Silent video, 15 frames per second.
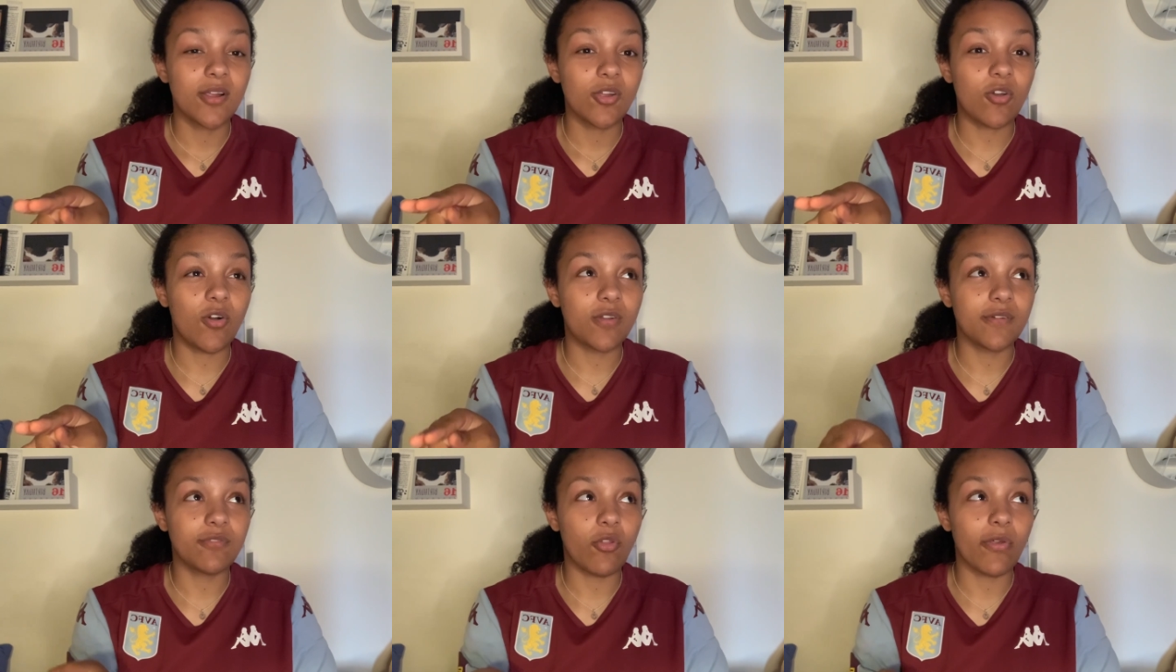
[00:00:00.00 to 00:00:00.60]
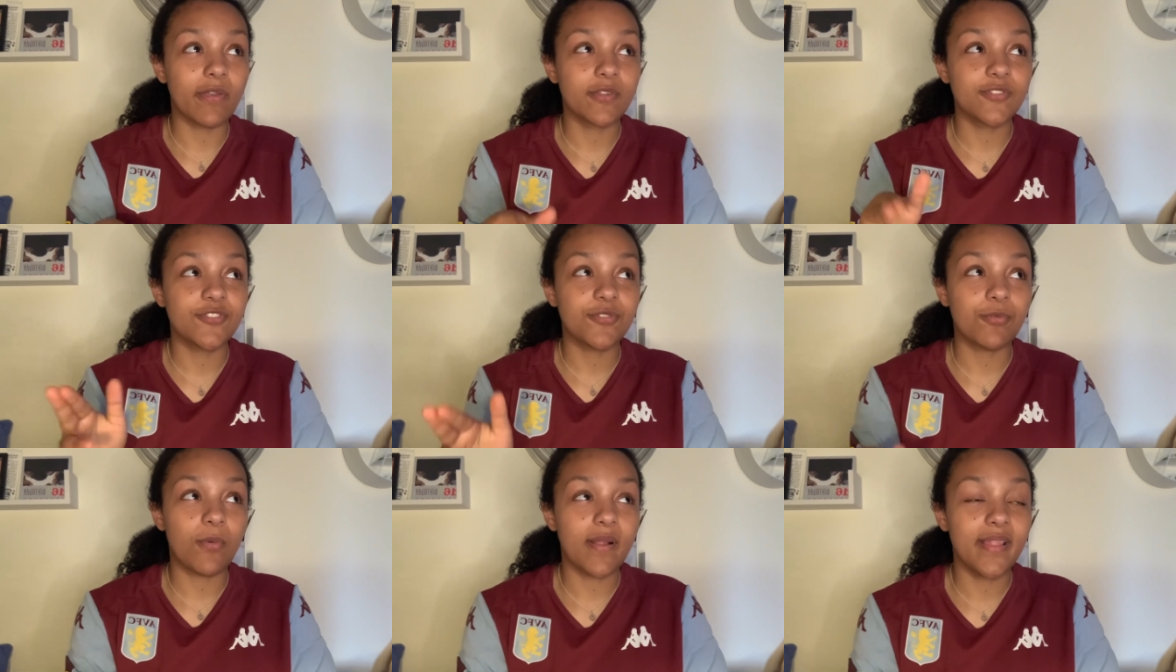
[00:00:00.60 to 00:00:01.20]
kind of like
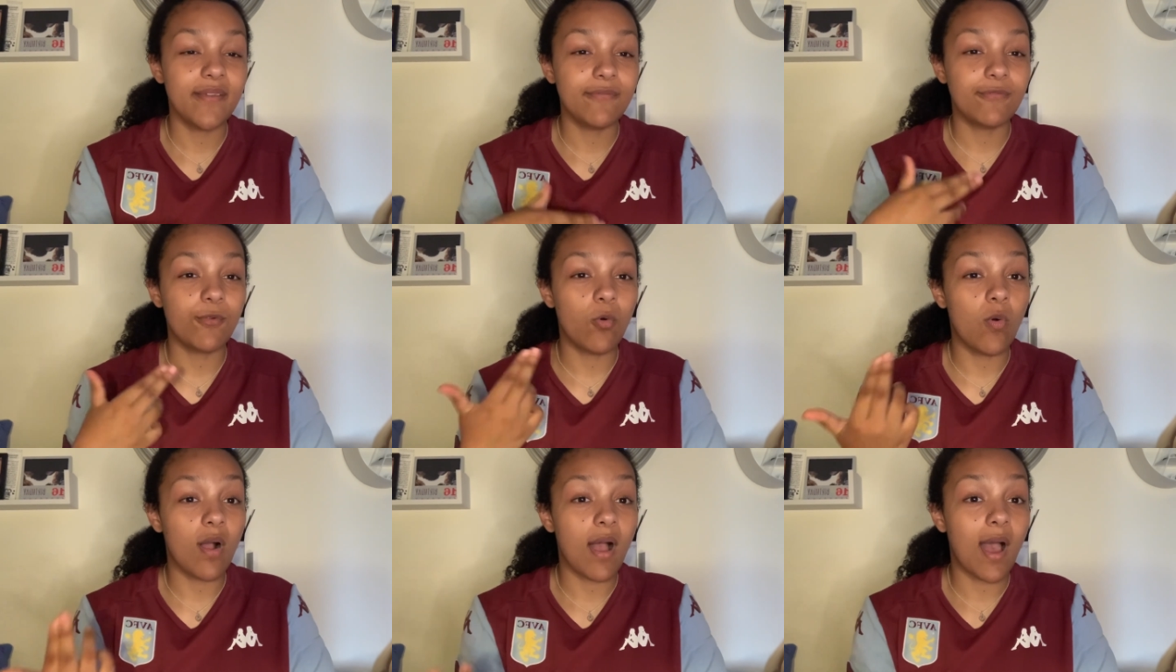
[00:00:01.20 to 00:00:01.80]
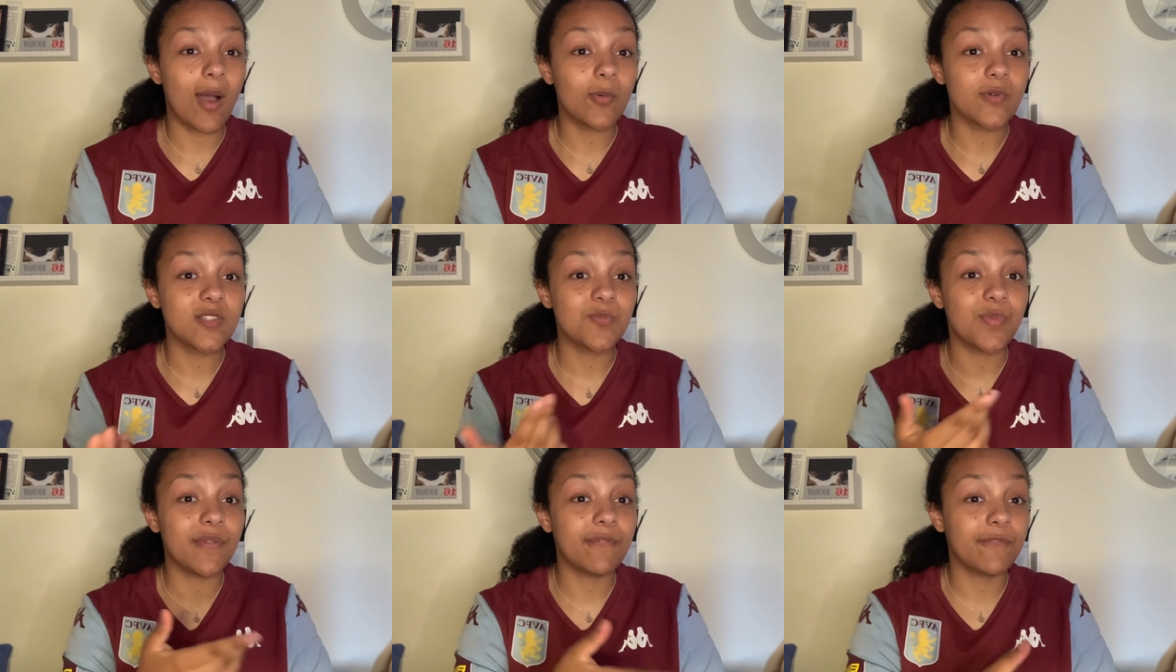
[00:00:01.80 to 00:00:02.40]
24 hours
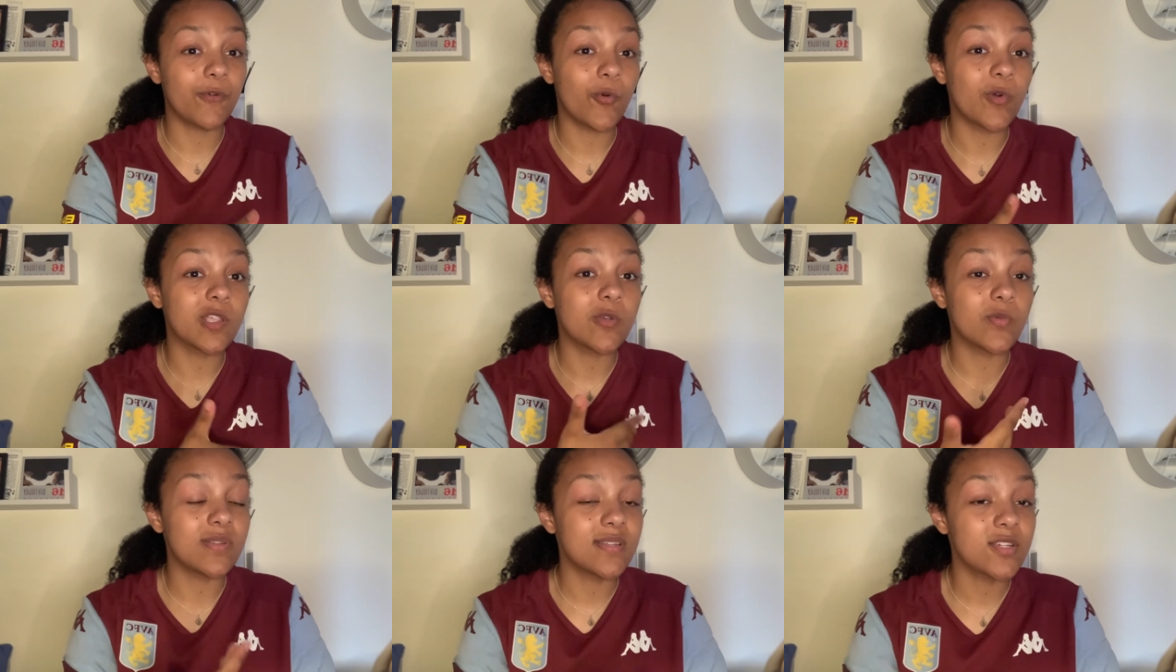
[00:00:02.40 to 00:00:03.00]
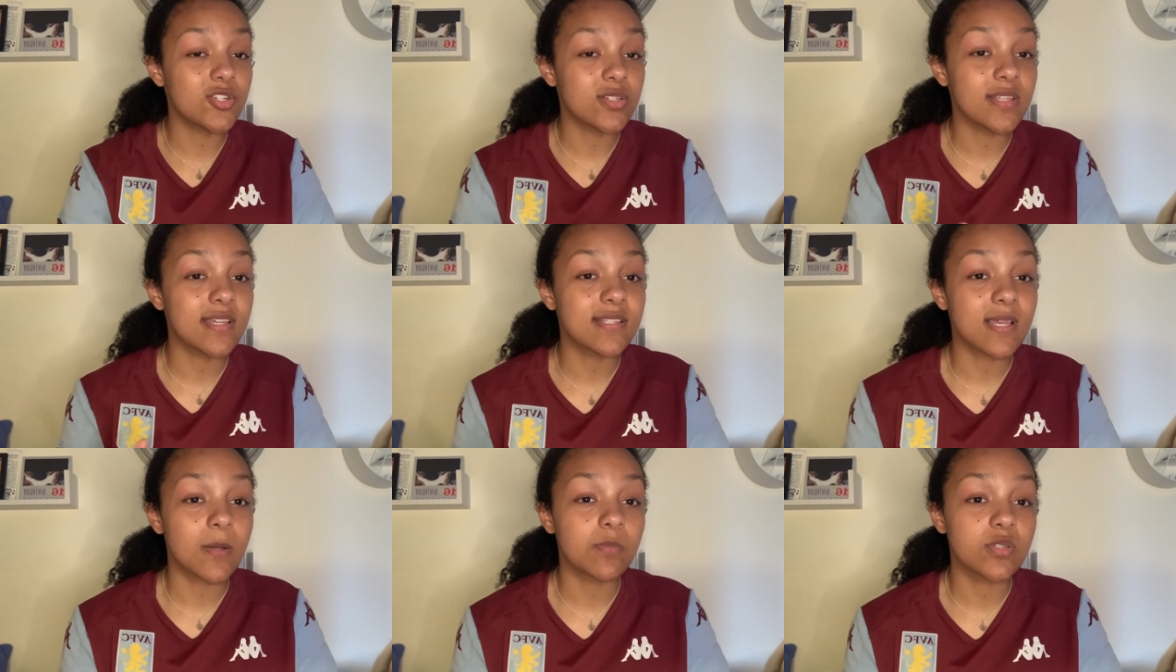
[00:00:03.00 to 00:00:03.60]
before you initially
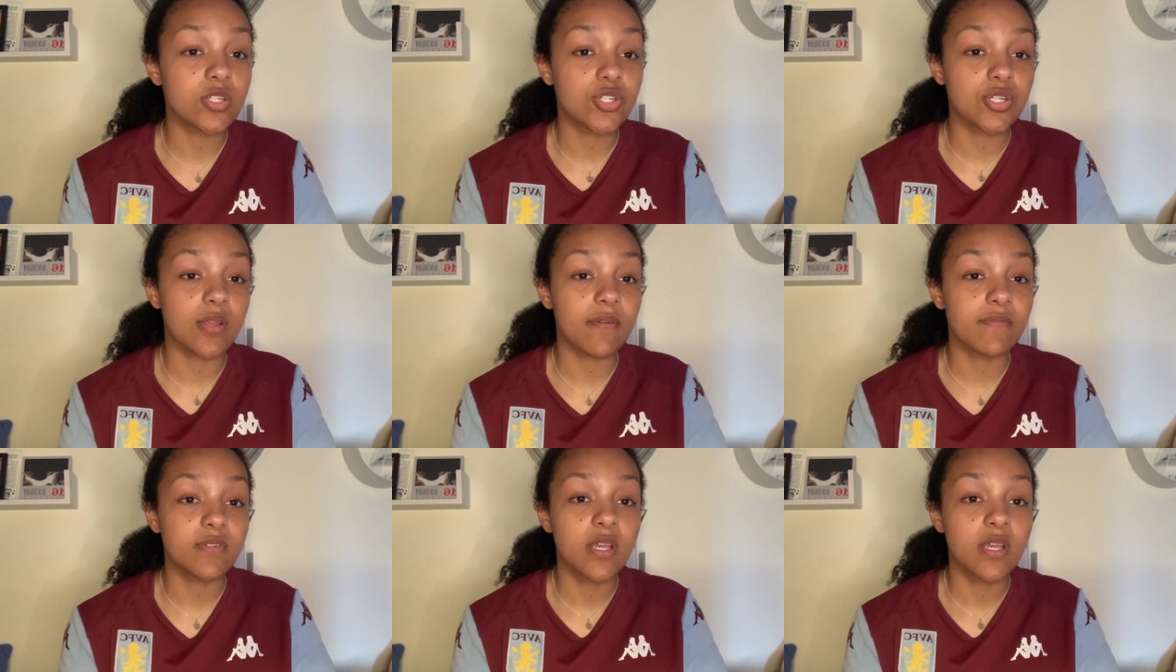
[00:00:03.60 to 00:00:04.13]
attempt to shift.